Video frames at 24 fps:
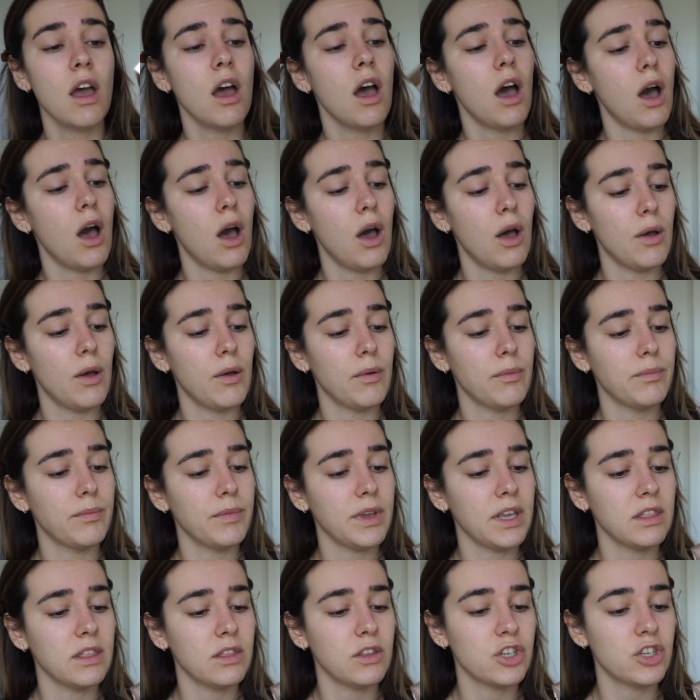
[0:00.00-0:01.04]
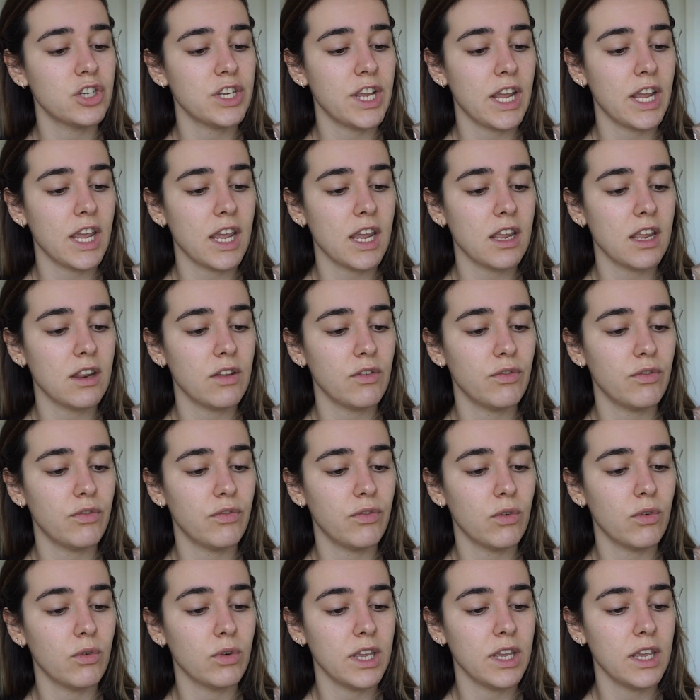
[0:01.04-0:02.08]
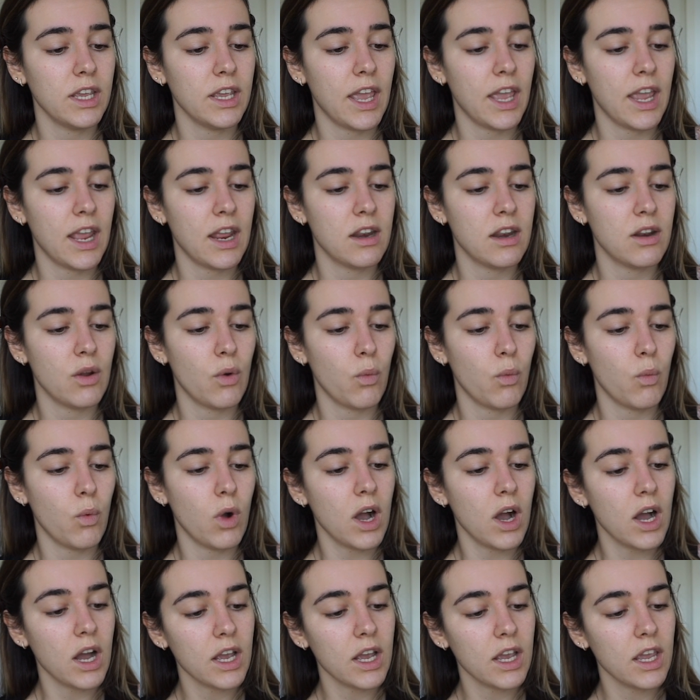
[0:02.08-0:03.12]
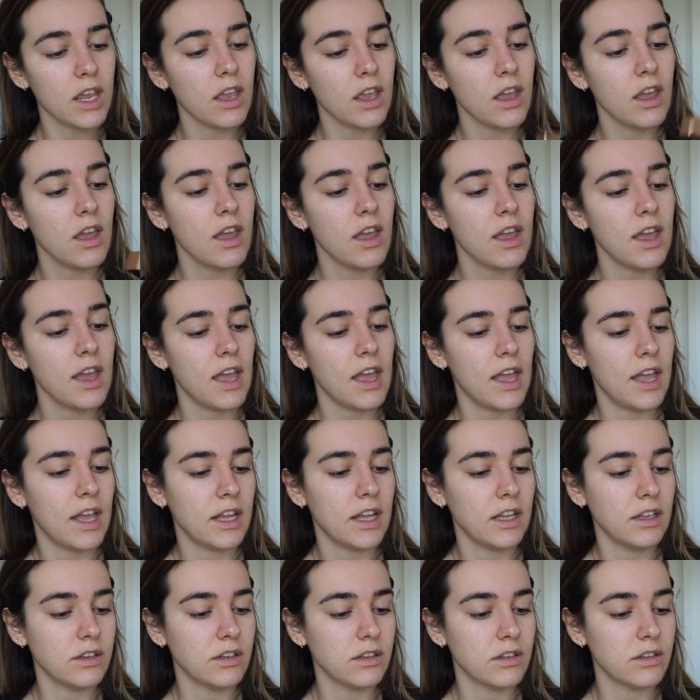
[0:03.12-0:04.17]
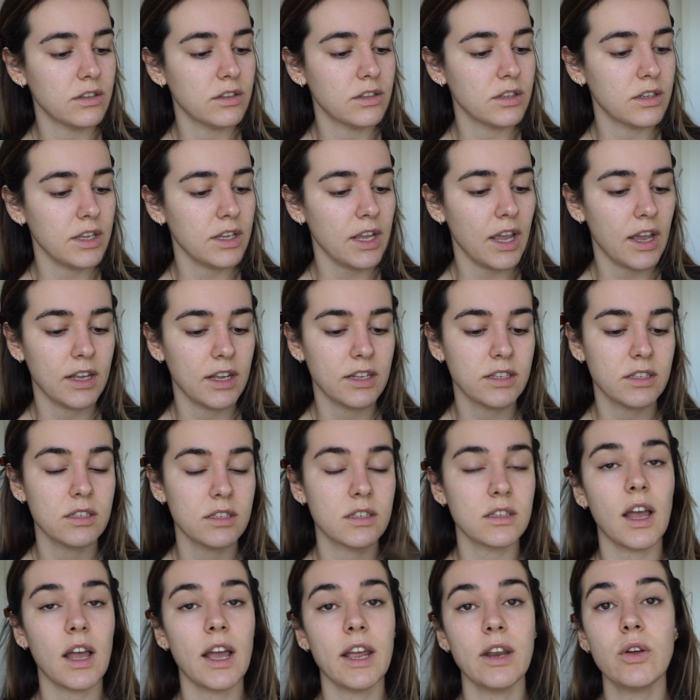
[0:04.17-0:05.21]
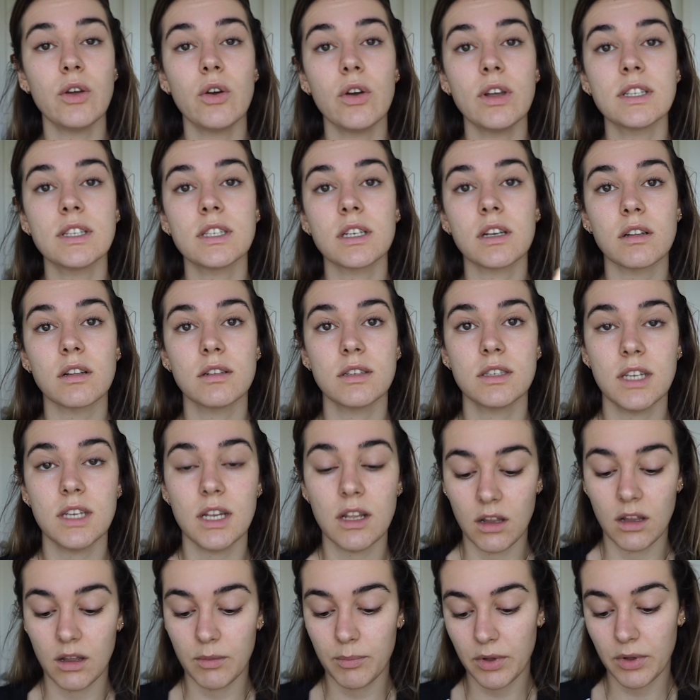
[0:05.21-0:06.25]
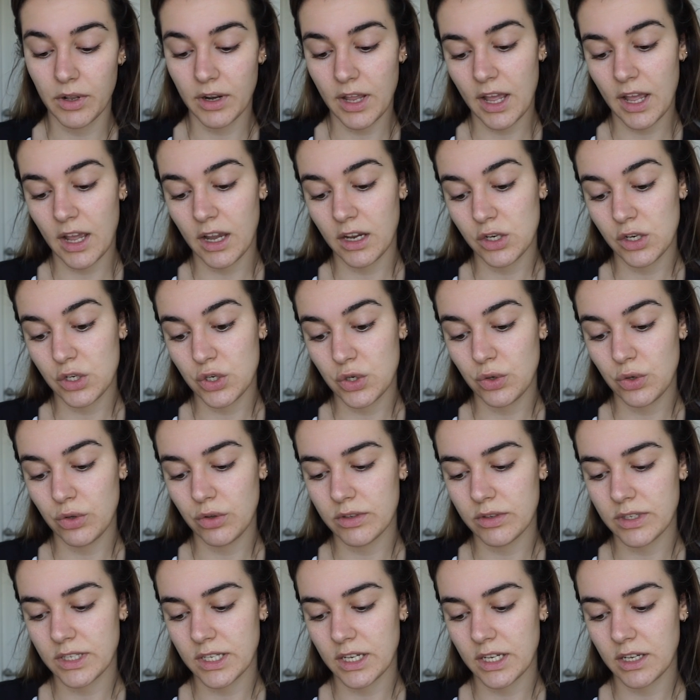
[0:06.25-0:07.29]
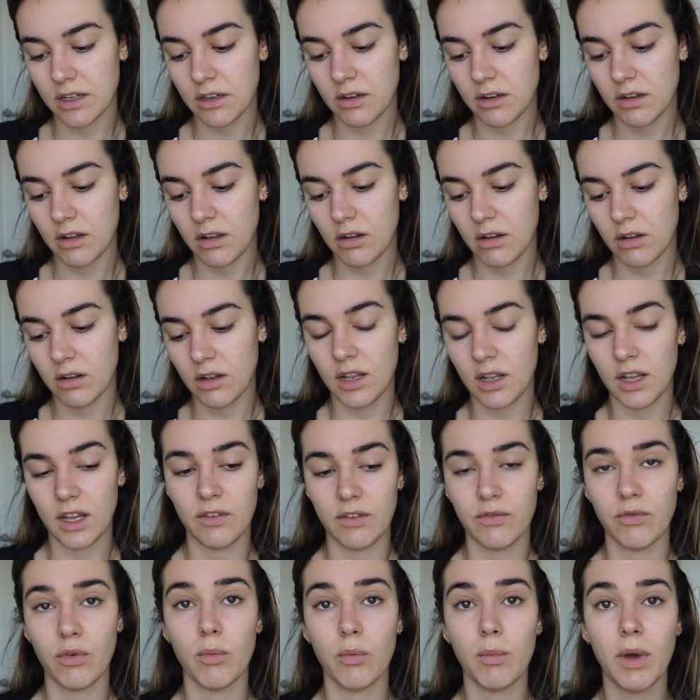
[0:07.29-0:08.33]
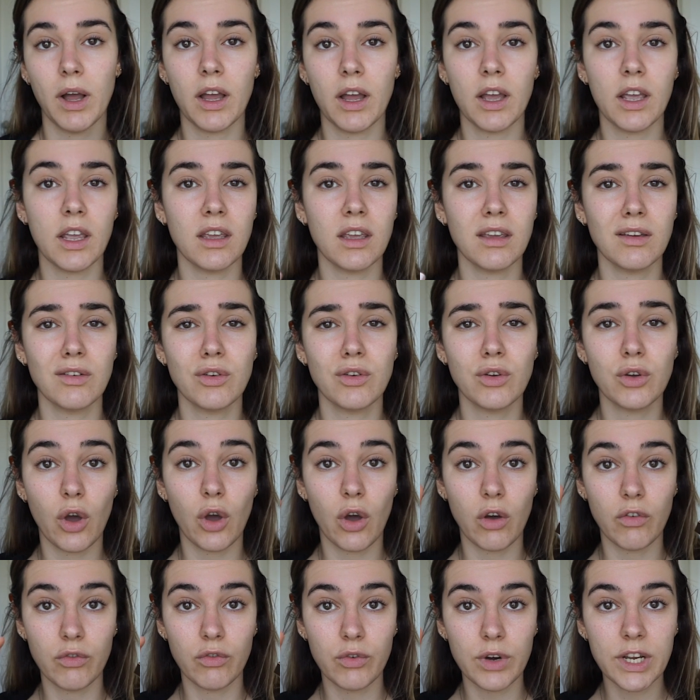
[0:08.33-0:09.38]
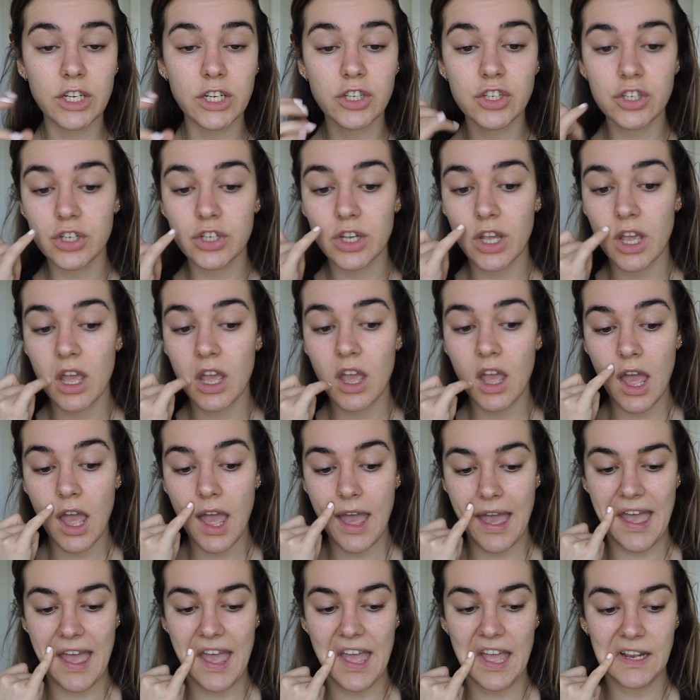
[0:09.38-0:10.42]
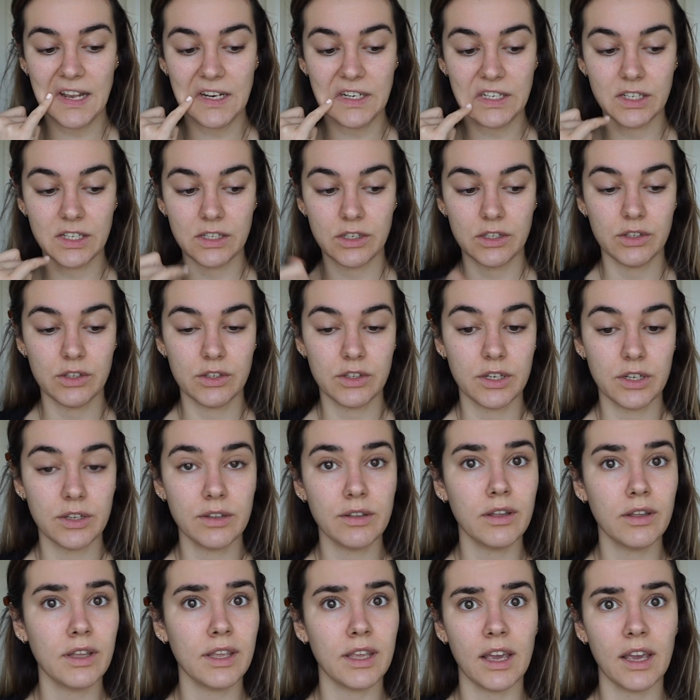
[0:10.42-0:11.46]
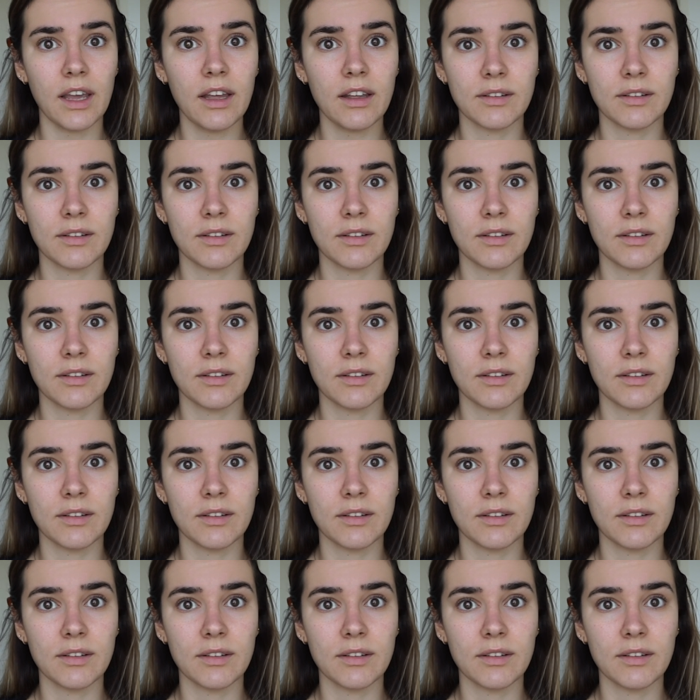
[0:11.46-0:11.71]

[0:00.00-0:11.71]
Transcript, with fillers: um, in the shade 40NY. And yes, I know it's a concealer, but I do use it like for my coverage. And yeah.